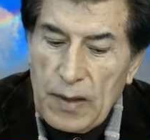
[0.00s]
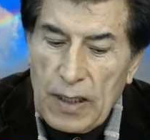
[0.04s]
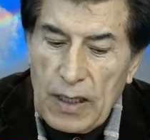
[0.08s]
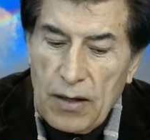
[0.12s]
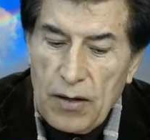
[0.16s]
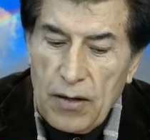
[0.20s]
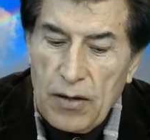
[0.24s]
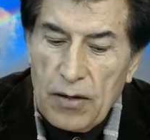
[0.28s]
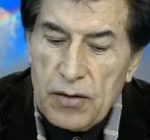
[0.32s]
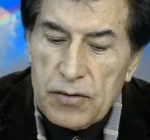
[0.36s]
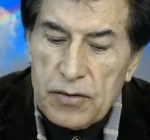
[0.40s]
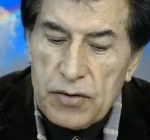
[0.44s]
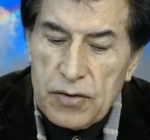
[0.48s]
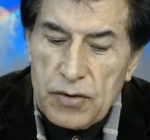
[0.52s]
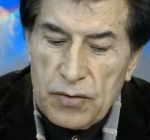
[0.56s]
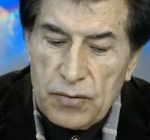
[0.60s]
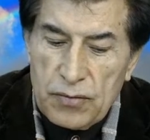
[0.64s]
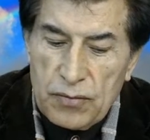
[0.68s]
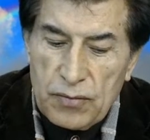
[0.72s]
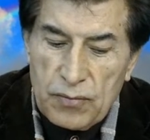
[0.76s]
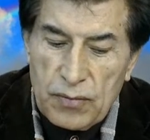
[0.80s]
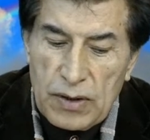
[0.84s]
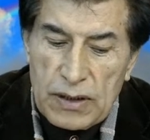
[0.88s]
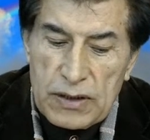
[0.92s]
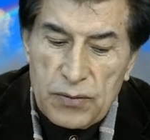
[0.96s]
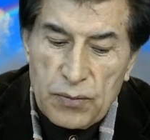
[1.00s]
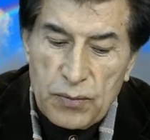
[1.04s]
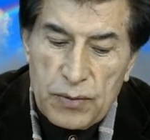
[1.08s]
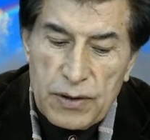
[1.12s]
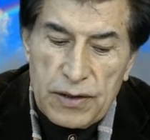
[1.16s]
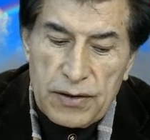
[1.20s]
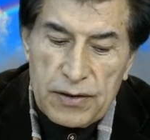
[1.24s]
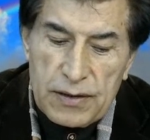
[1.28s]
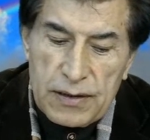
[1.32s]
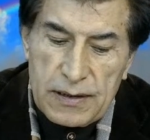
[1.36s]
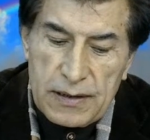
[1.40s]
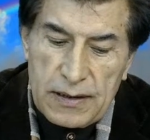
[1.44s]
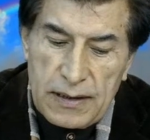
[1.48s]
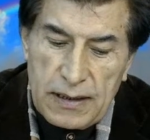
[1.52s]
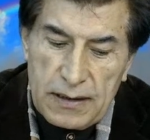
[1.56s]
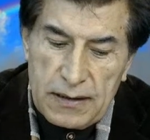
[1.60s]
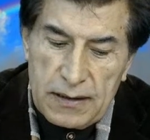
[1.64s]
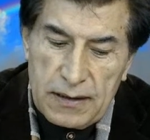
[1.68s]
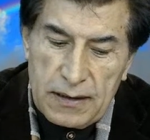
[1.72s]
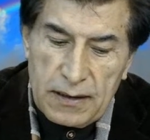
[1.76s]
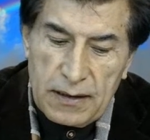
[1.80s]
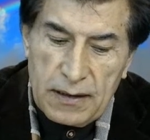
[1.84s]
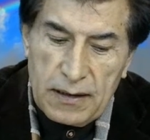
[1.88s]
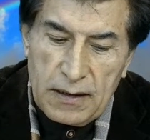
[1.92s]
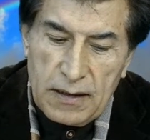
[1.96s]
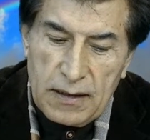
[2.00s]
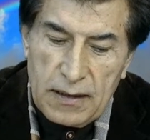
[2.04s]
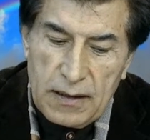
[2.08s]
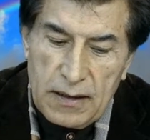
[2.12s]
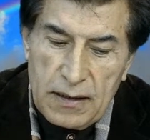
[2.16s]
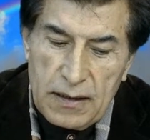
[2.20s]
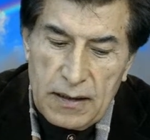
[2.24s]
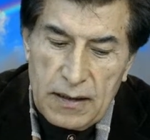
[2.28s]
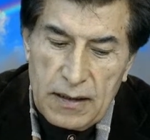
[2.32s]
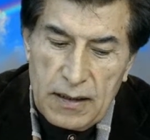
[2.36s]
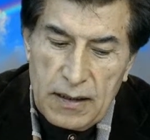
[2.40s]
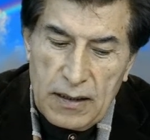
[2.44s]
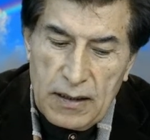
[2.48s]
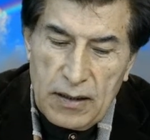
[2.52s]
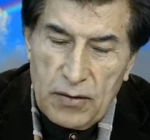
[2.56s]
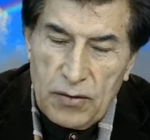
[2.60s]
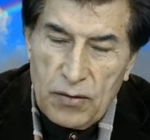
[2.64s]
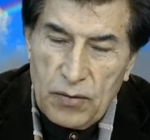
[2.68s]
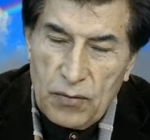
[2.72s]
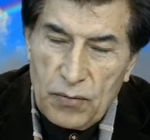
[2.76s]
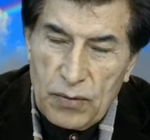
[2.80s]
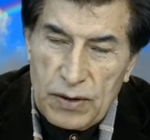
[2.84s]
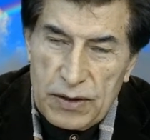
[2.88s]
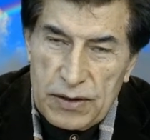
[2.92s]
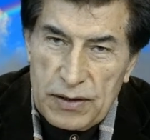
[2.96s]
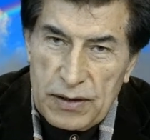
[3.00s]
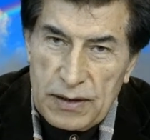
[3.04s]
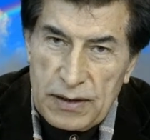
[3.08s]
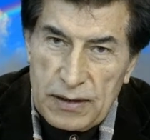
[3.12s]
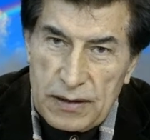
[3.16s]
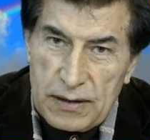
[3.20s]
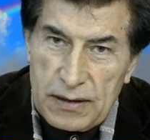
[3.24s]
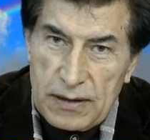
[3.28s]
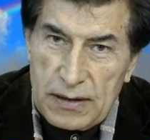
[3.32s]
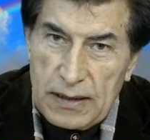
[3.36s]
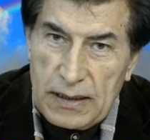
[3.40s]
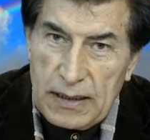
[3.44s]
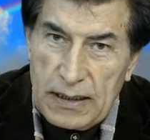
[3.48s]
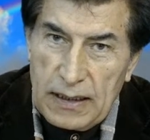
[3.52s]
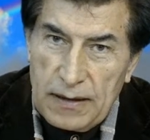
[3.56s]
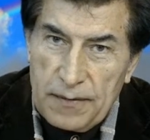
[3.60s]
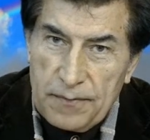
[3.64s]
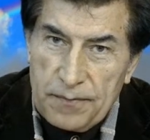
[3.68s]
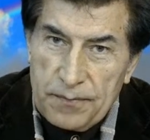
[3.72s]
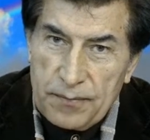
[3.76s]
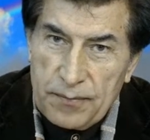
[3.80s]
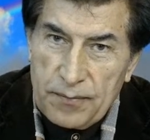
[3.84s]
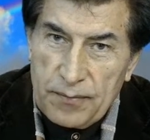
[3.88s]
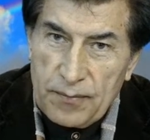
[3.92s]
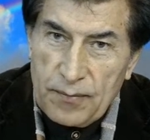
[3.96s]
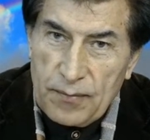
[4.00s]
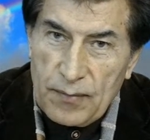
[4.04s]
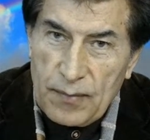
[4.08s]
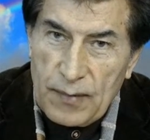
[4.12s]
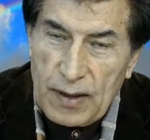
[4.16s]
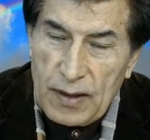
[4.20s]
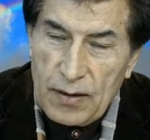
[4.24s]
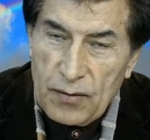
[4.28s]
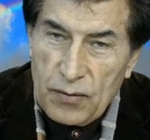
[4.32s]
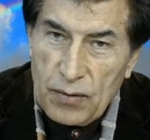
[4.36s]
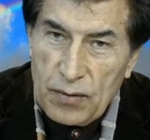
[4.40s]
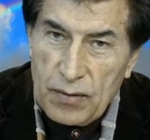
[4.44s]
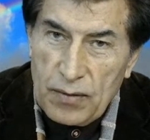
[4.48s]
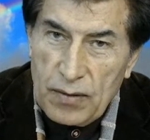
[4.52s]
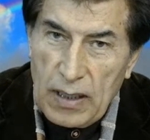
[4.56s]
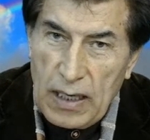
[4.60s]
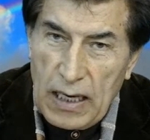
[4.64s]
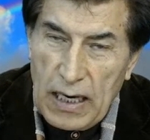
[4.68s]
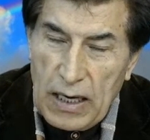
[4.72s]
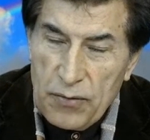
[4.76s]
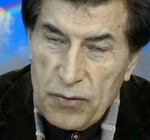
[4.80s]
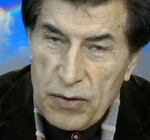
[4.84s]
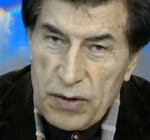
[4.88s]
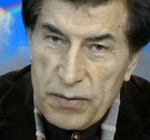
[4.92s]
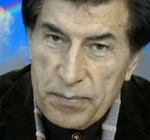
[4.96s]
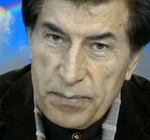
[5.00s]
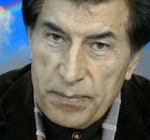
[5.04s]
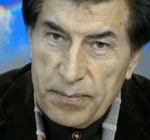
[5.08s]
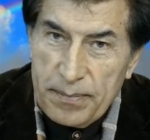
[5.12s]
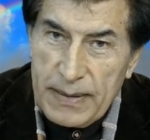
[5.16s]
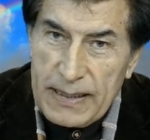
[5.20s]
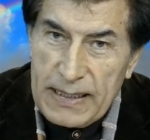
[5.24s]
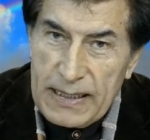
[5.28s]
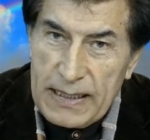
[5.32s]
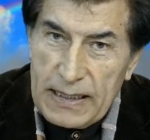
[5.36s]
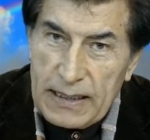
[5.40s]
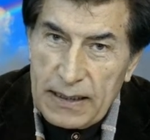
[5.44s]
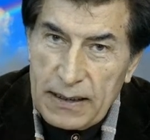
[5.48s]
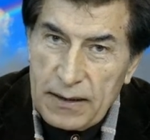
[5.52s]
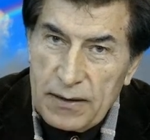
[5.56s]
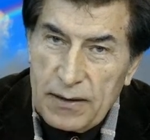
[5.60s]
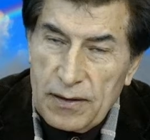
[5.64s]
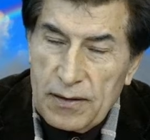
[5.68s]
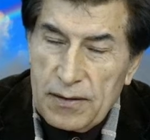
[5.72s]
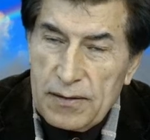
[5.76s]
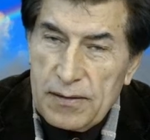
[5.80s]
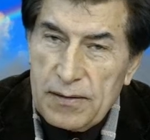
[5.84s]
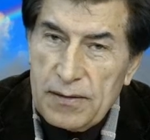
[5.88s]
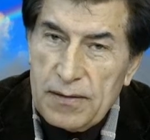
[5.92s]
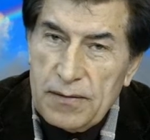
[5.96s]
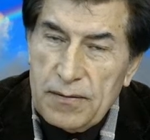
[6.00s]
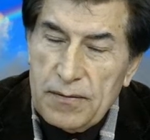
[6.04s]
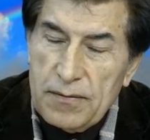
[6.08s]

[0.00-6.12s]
onto what we are discussing which is um, our beingness